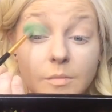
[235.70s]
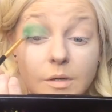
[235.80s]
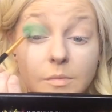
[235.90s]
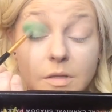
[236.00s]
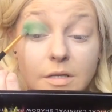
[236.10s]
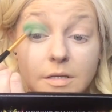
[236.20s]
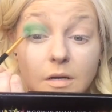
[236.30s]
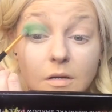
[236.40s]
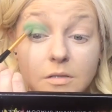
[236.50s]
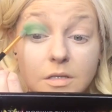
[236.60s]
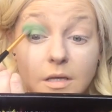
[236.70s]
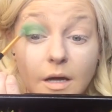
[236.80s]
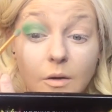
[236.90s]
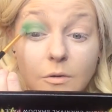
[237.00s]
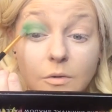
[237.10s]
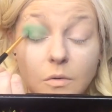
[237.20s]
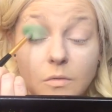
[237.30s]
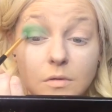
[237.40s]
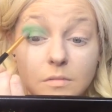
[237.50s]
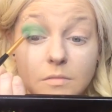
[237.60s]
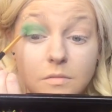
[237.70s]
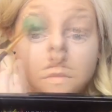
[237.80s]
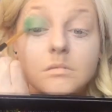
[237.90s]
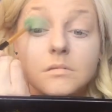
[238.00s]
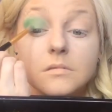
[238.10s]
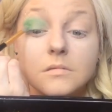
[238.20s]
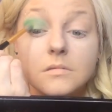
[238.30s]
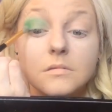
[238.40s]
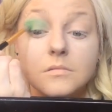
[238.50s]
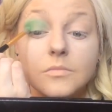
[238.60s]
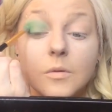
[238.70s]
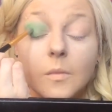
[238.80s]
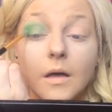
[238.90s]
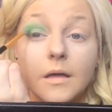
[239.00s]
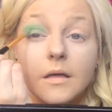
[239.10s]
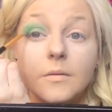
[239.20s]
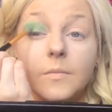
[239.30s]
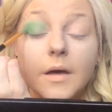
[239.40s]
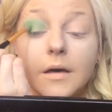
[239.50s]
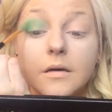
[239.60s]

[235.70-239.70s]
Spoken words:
I'm gonna blend it onto the outer corner. Put my head